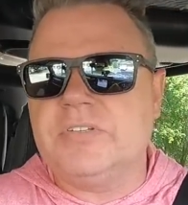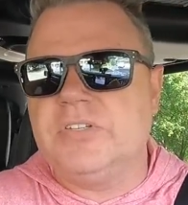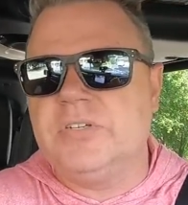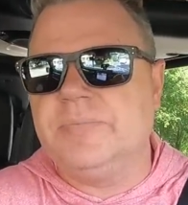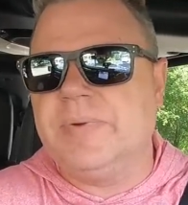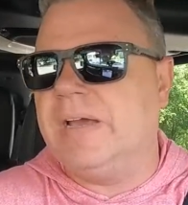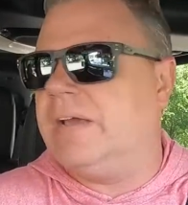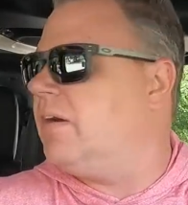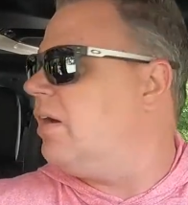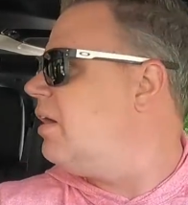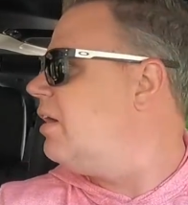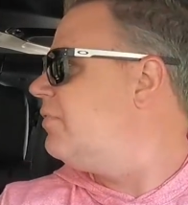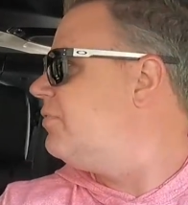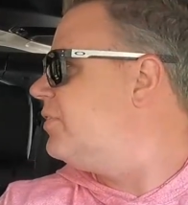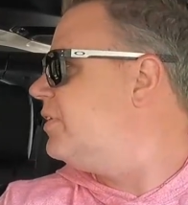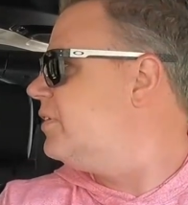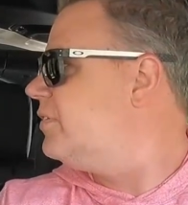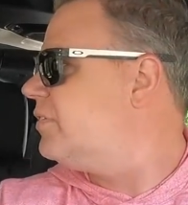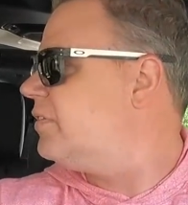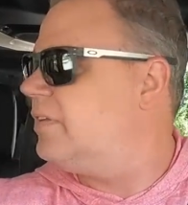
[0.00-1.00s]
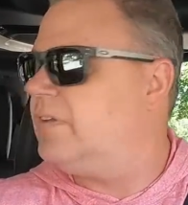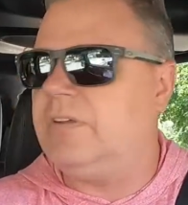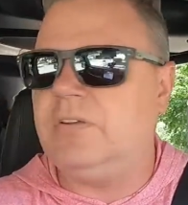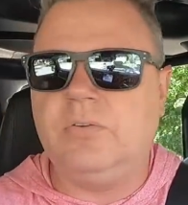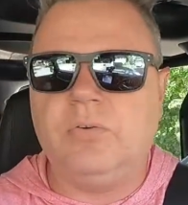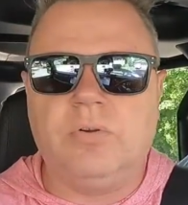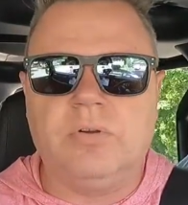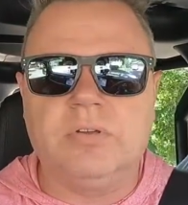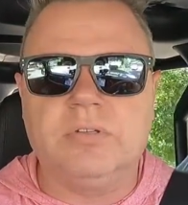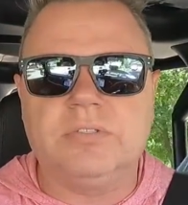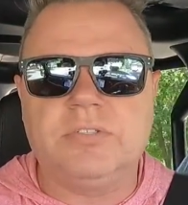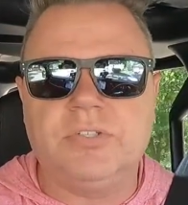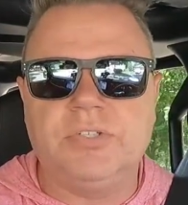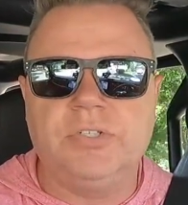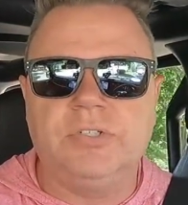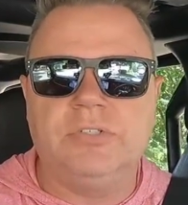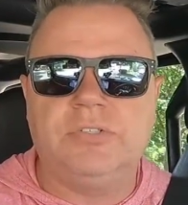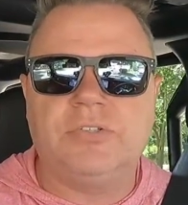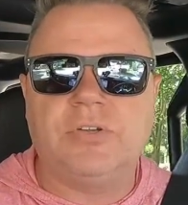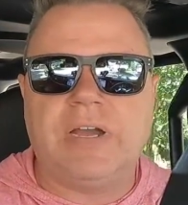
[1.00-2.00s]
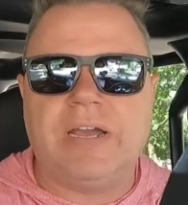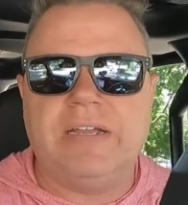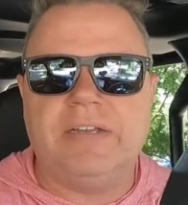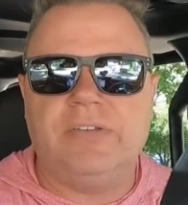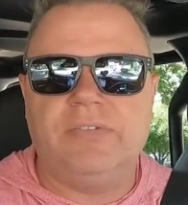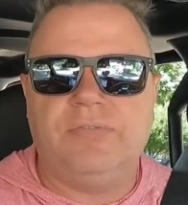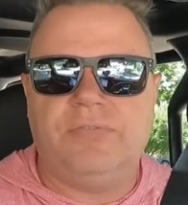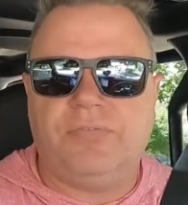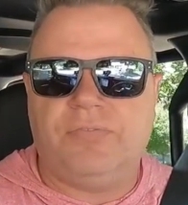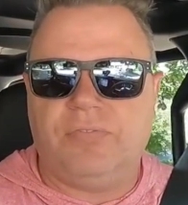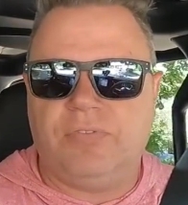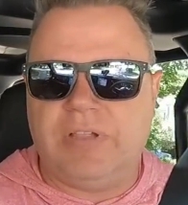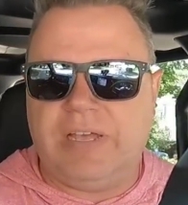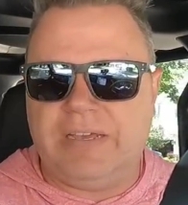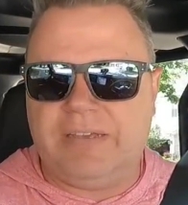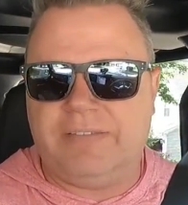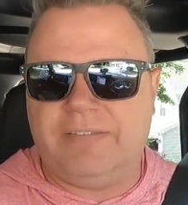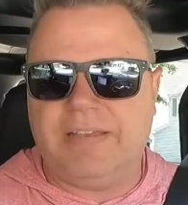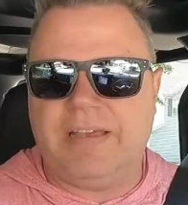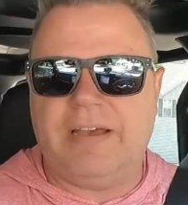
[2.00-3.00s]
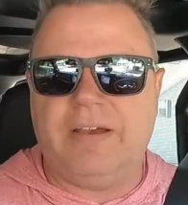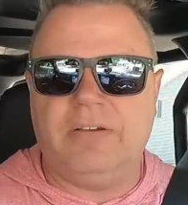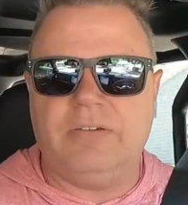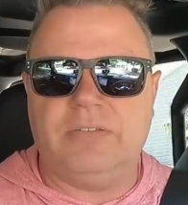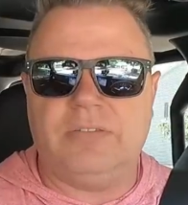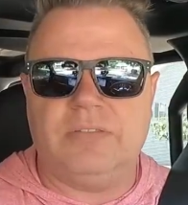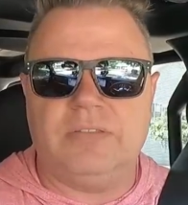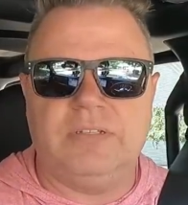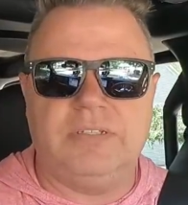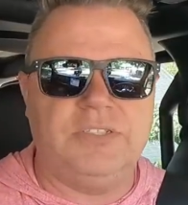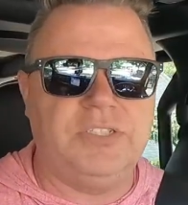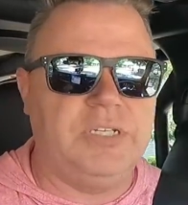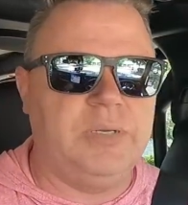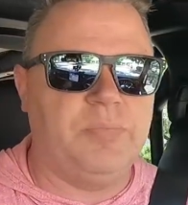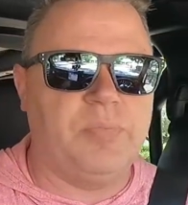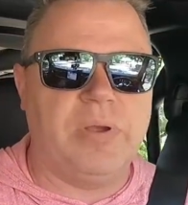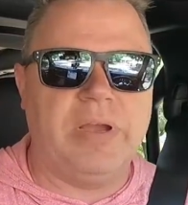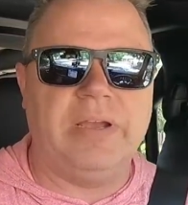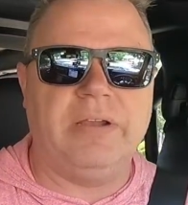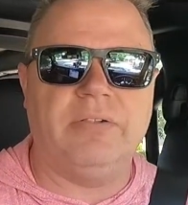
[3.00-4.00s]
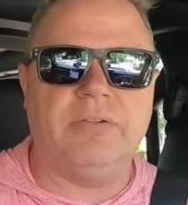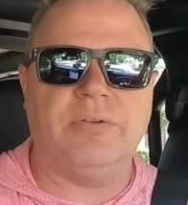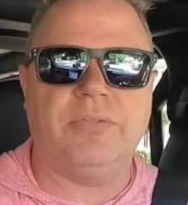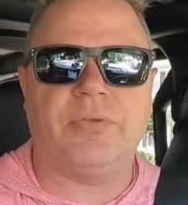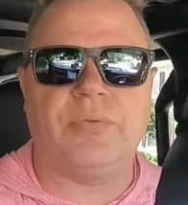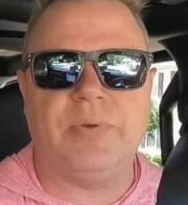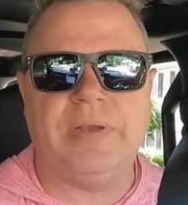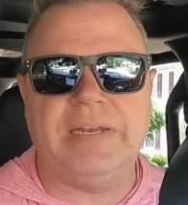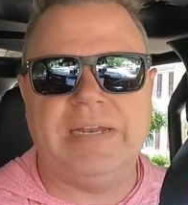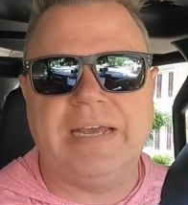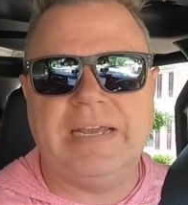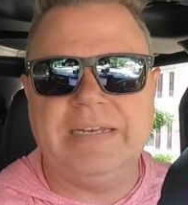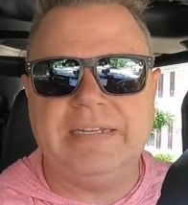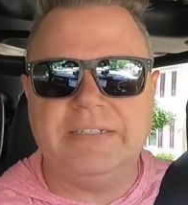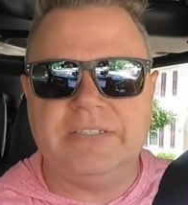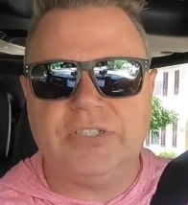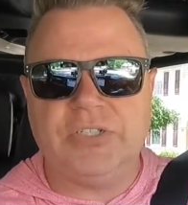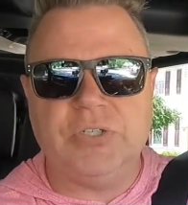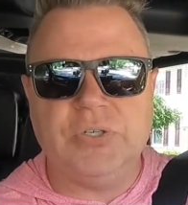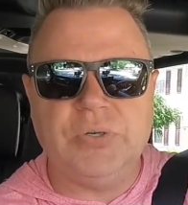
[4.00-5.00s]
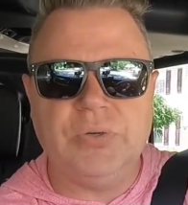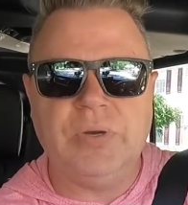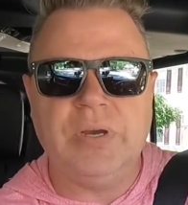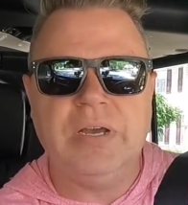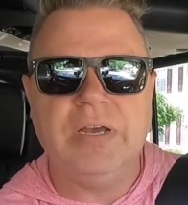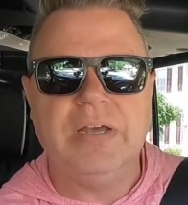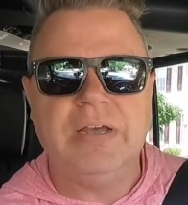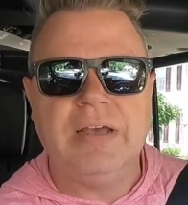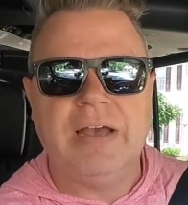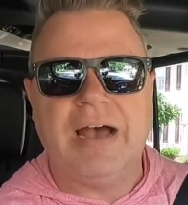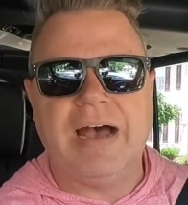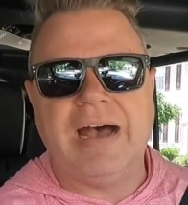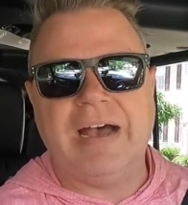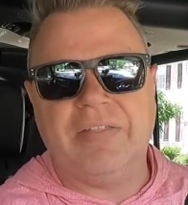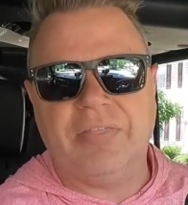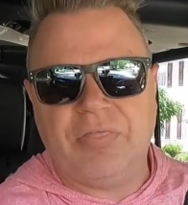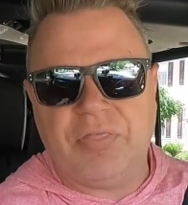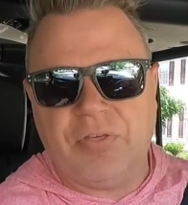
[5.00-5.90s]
to my office in order to try to flex out the Jeep Wrangler 392 on